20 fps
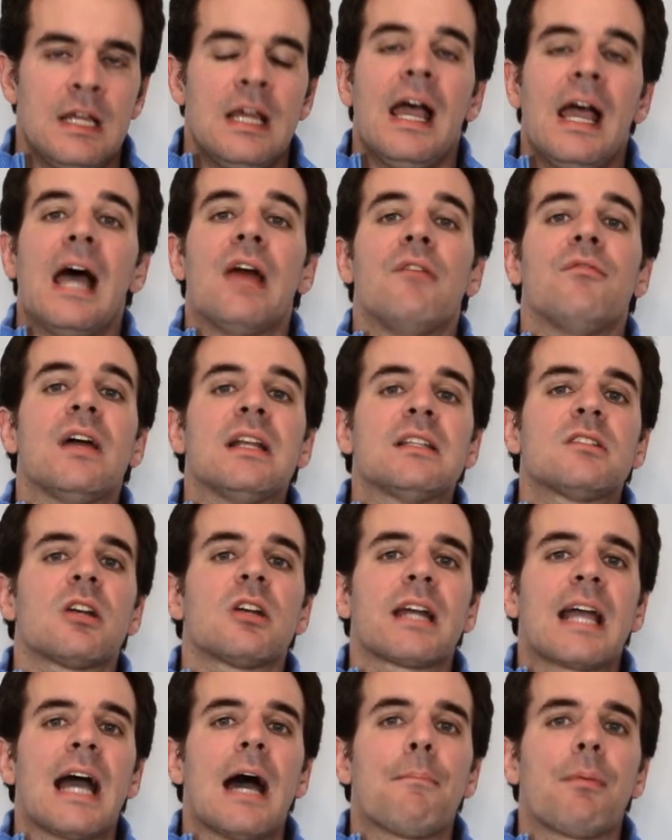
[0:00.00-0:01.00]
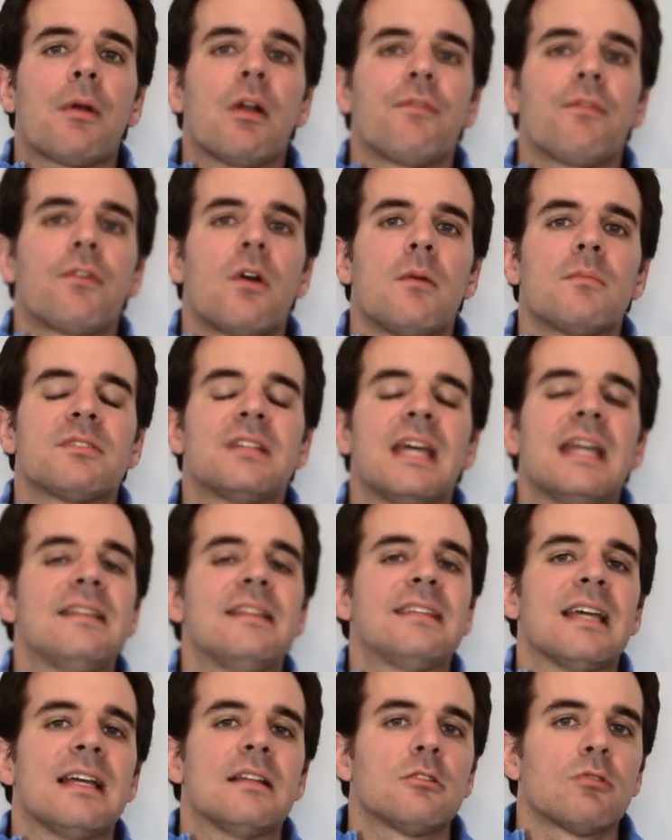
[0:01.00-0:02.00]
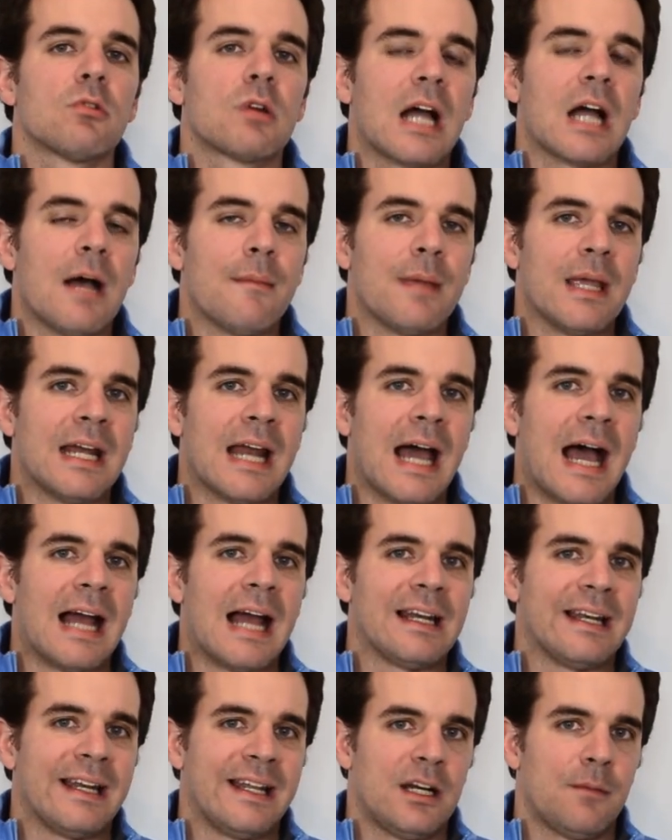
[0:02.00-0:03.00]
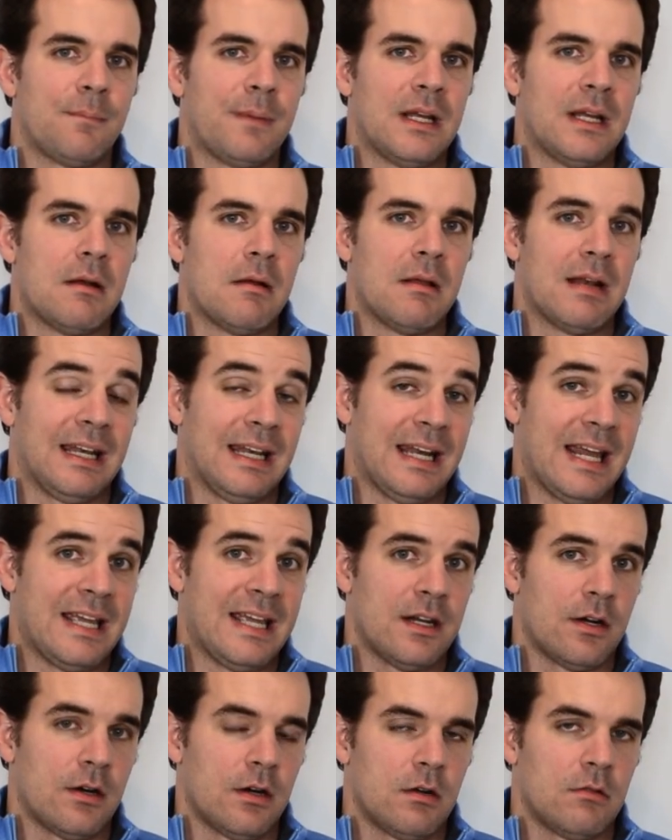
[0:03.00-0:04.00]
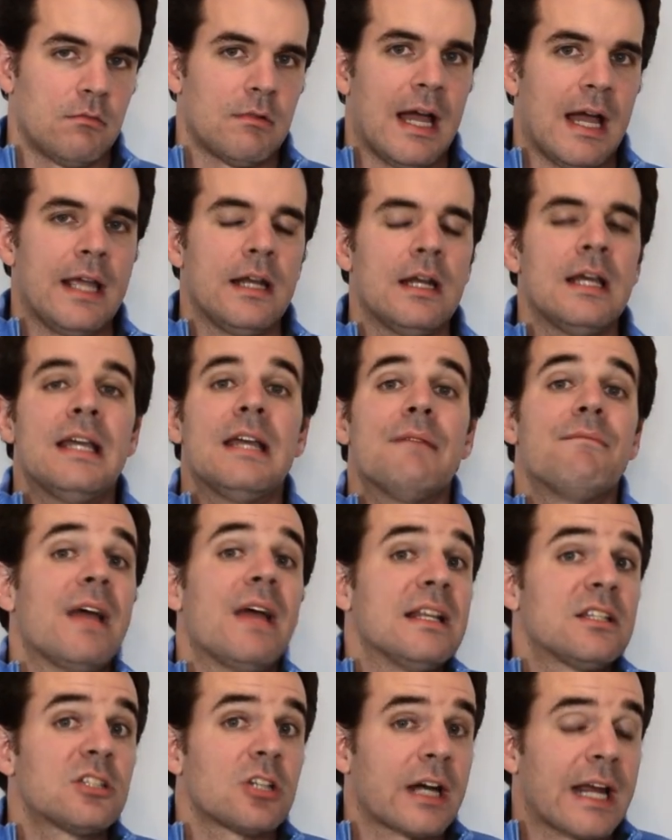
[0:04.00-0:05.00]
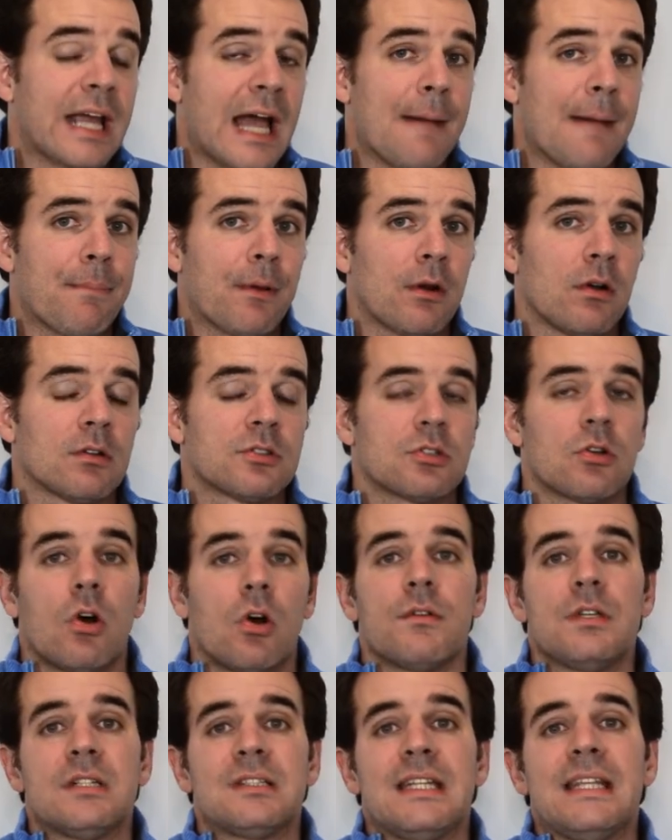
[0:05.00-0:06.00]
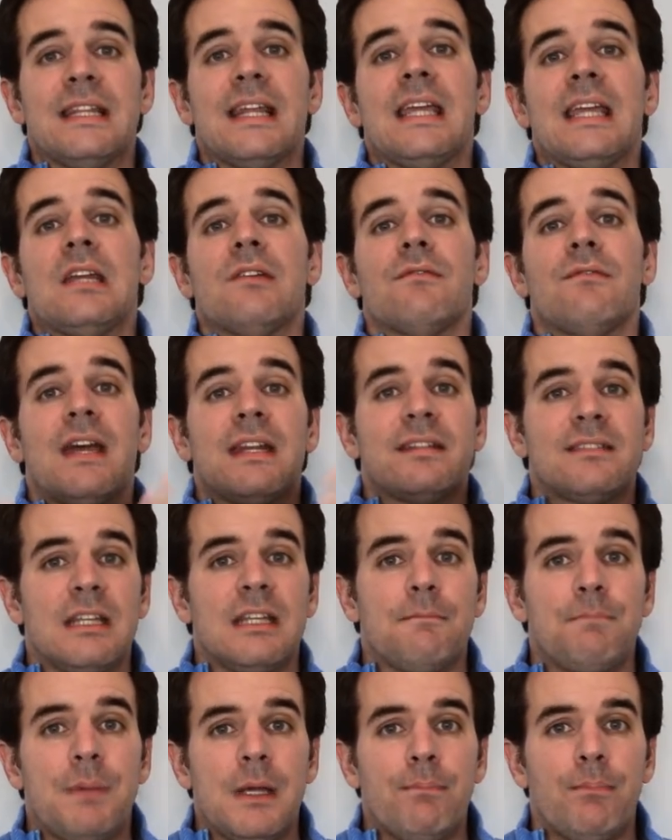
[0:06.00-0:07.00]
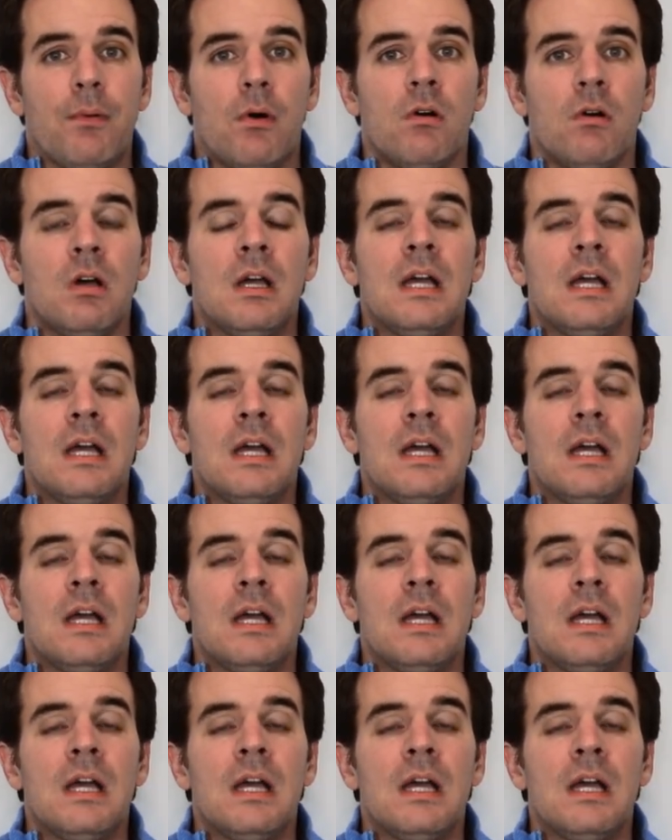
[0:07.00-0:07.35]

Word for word: And venture capital firms, they tend to come in a little bit later, right? Venture capitals, obviously, they invest in people,